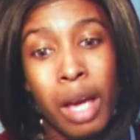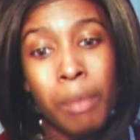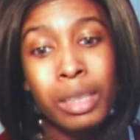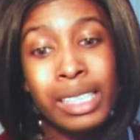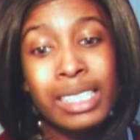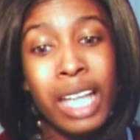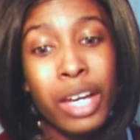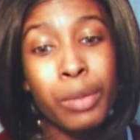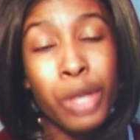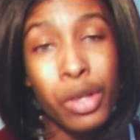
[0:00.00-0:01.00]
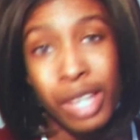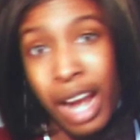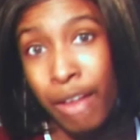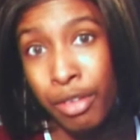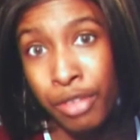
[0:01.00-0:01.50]
Please let him know that
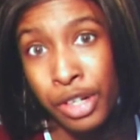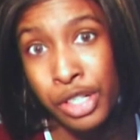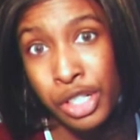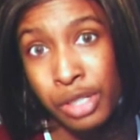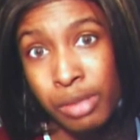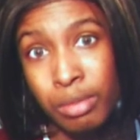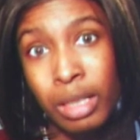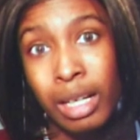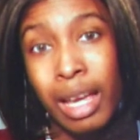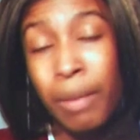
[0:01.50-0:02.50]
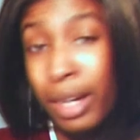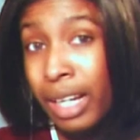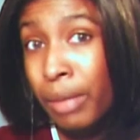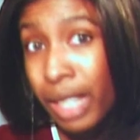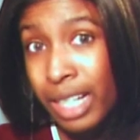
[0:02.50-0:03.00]
I referred you. And my
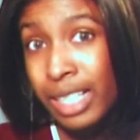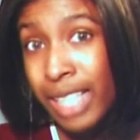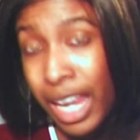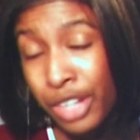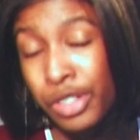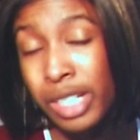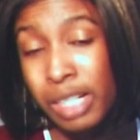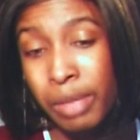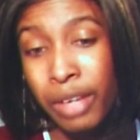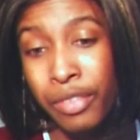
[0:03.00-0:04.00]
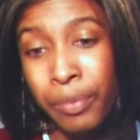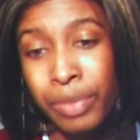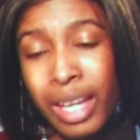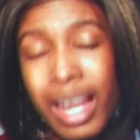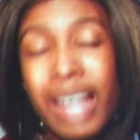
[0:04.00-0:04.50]
name again is Cantry Smith.
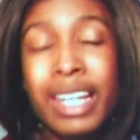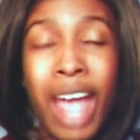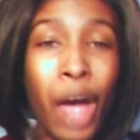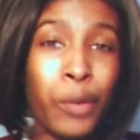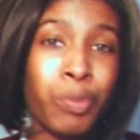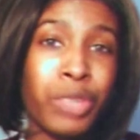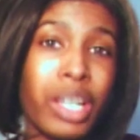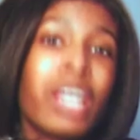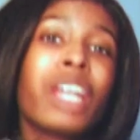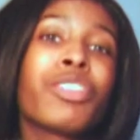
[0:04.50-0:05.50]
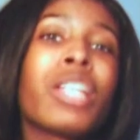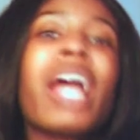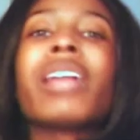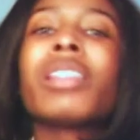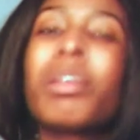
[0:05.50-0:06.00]
Now, if you're
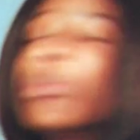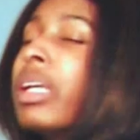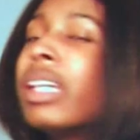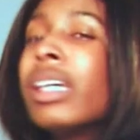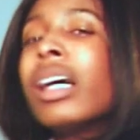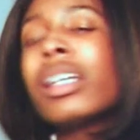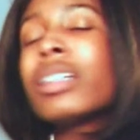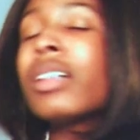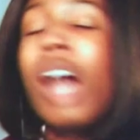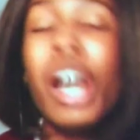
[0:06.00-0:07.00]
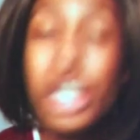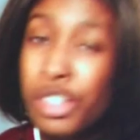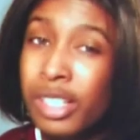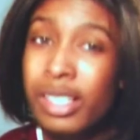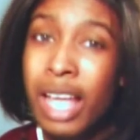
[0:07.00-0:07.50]
like the many other
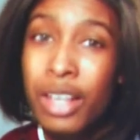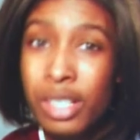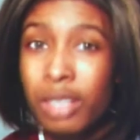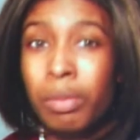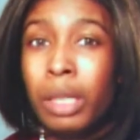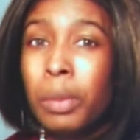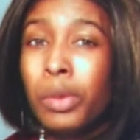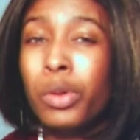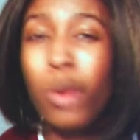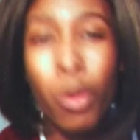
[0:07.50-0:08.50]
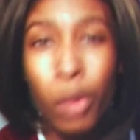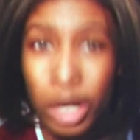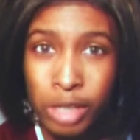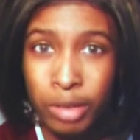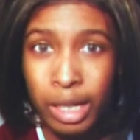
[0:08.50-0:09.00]
hundreds of thousands of people who are
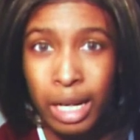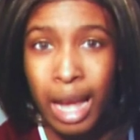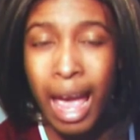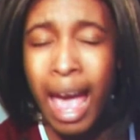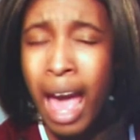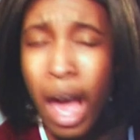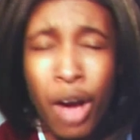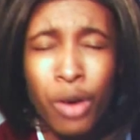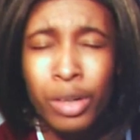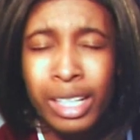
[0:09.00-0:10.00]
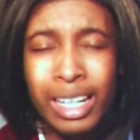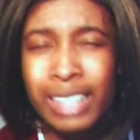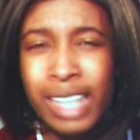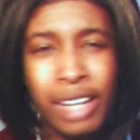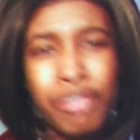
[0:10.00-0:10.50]
wondering, how can I
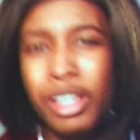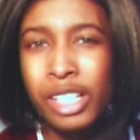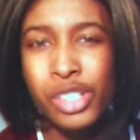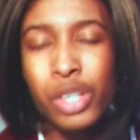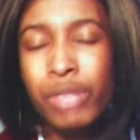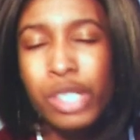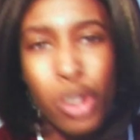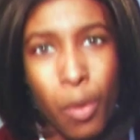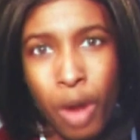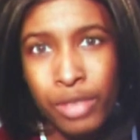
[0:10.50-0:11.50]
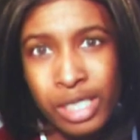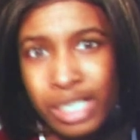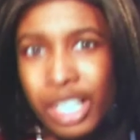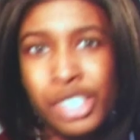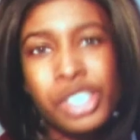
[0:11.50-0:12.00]
take advantage of these home office
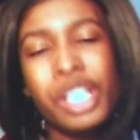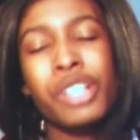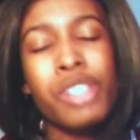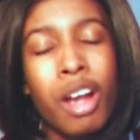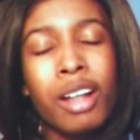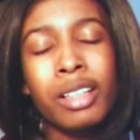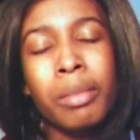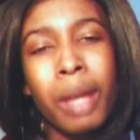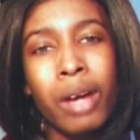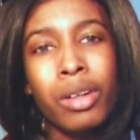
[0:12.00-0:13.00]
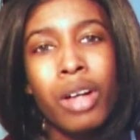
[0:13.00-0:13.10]
deductions that you're talking about?